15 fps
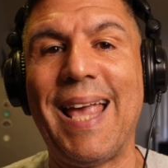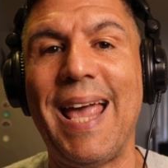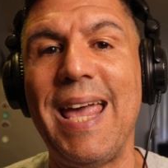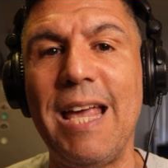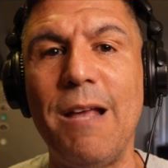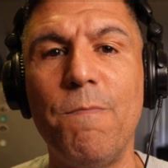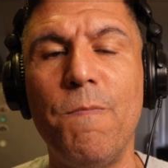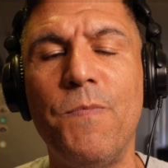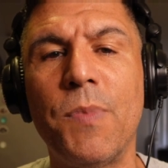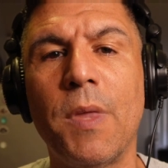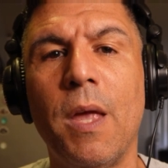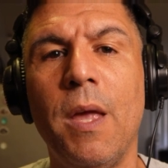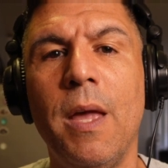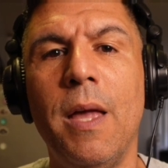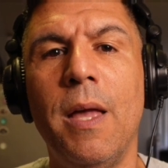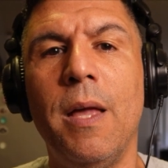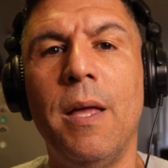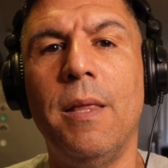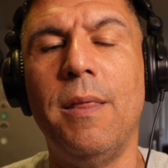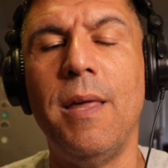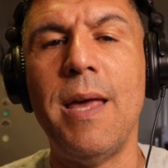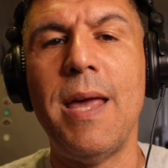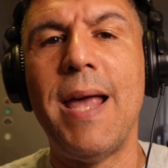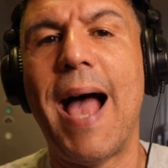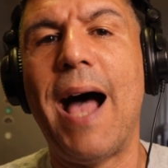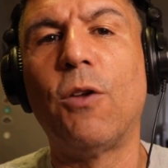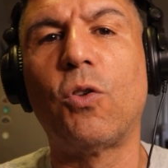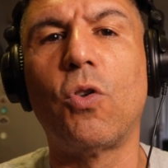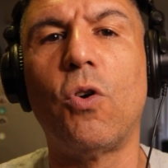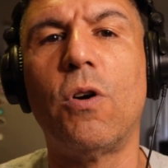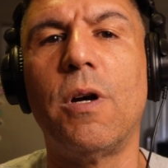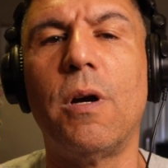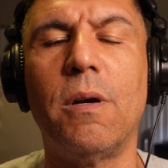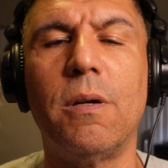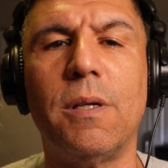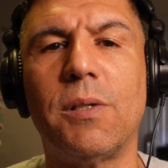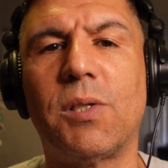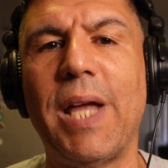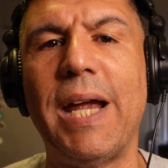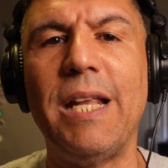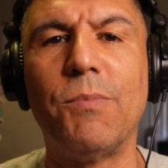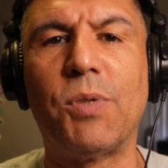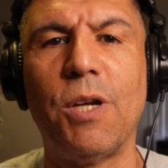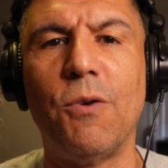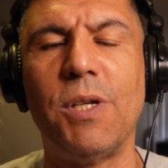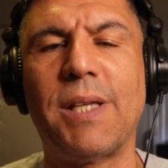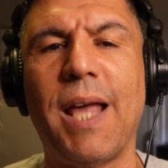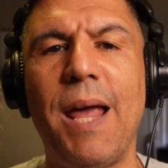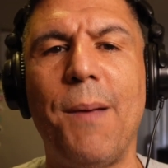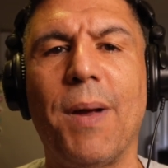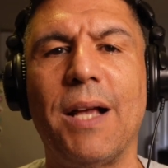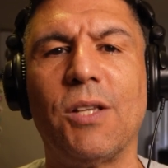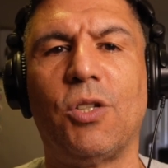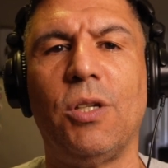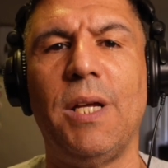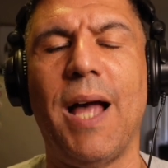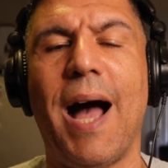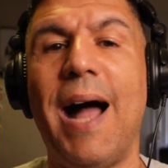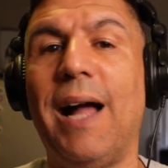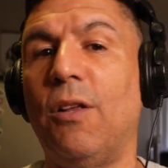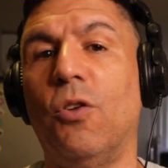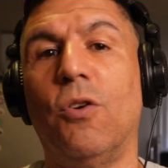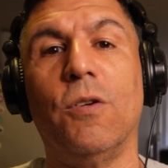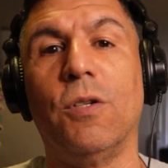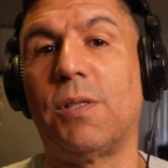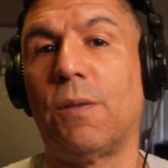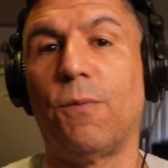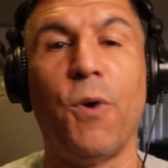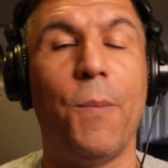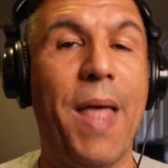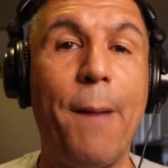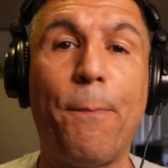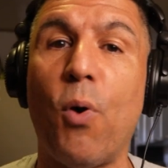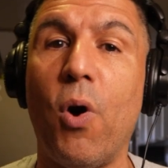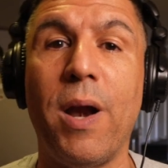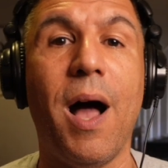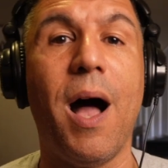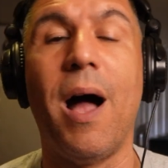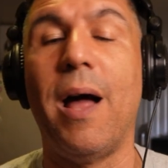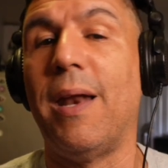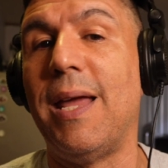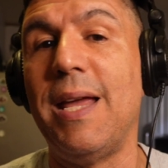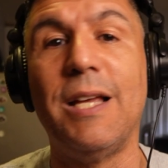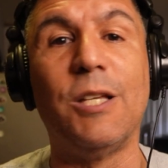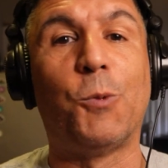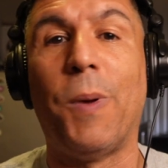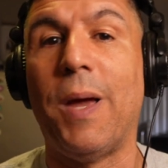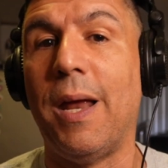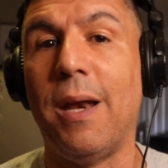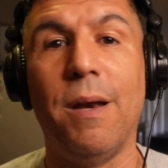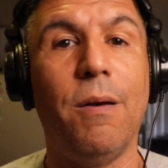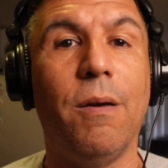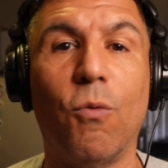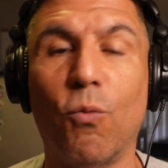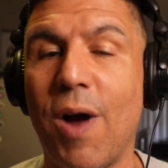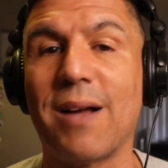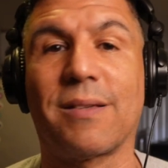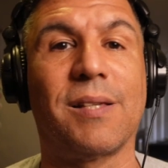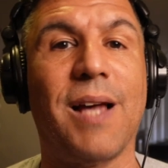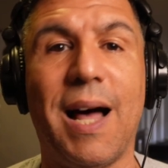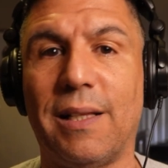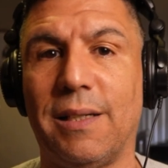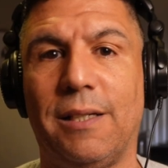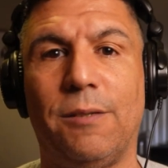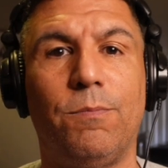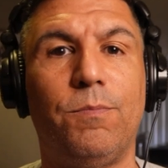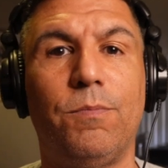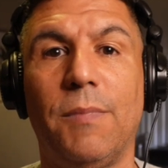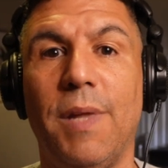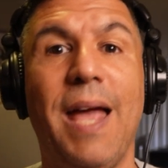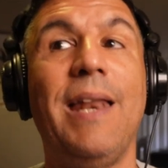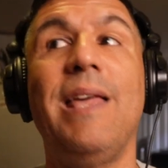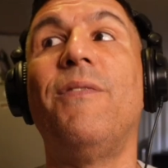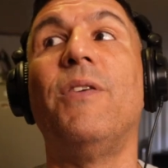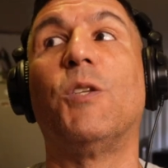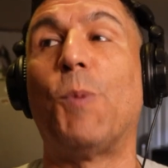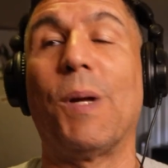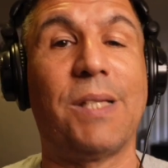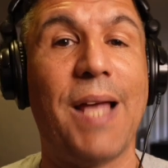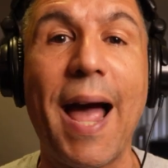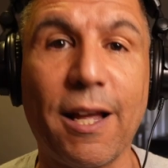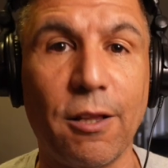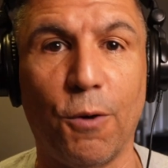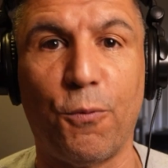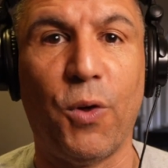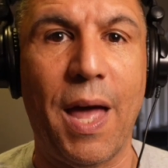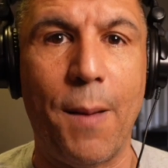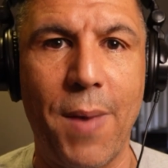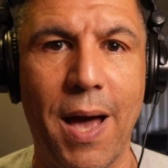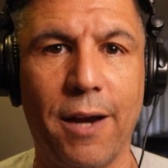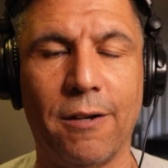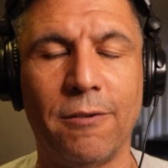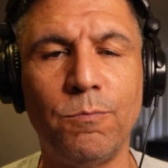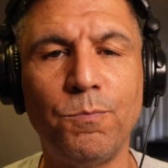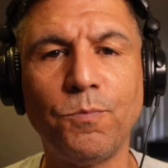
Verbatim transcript: game, the outdoor stadium series game against the Islanders, from that point on, he has been rock solid and even spectacular for that matter.